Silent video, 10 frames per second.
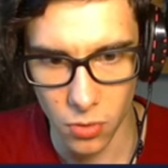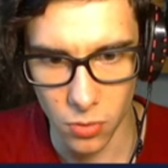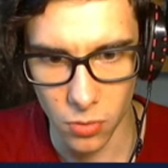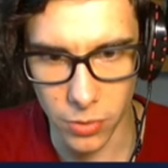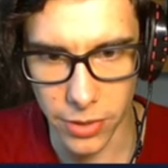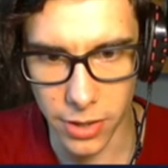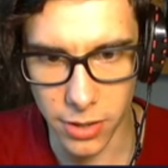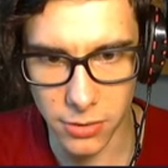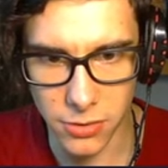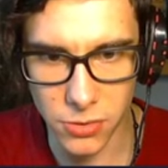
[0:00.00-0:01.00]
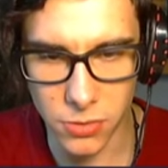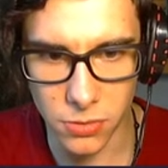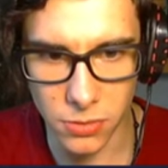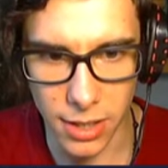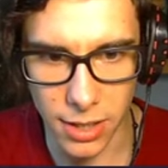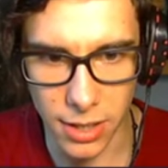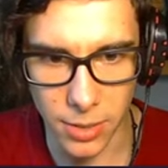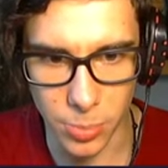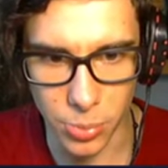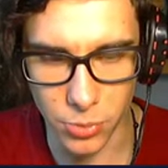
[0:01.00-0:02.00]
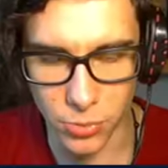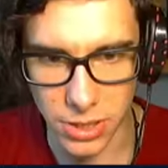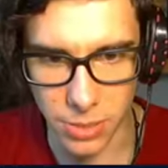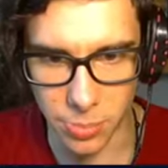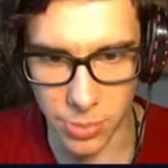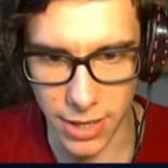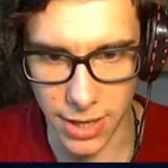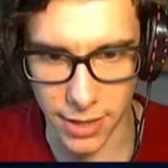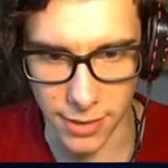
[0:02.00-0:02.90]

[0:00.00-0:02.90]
Where do I put the plank?